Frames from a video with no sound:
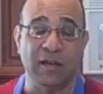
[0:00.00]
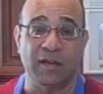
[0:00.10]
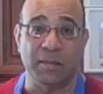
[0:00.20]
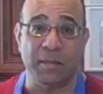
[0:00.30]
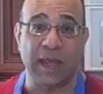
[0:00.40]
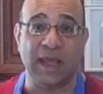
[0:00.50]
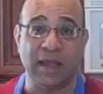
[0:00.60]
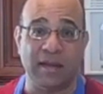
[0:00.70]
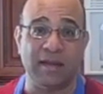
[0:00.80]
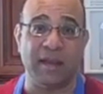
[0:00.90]
to make
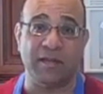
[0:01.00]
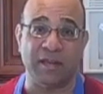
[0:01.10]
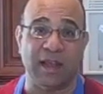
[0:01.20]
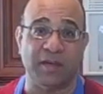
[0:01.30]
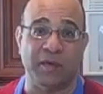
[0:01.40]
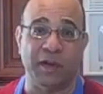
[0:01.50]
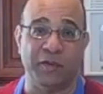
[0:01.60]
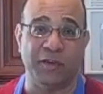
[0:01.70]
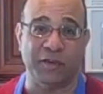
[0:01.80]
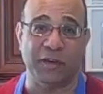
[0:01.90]
it taste like real
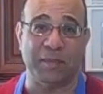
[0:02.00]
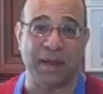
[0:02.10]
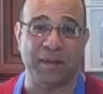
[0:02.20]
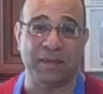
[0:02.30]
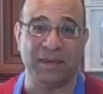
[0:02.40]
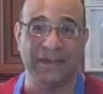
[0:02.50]
shish kebab.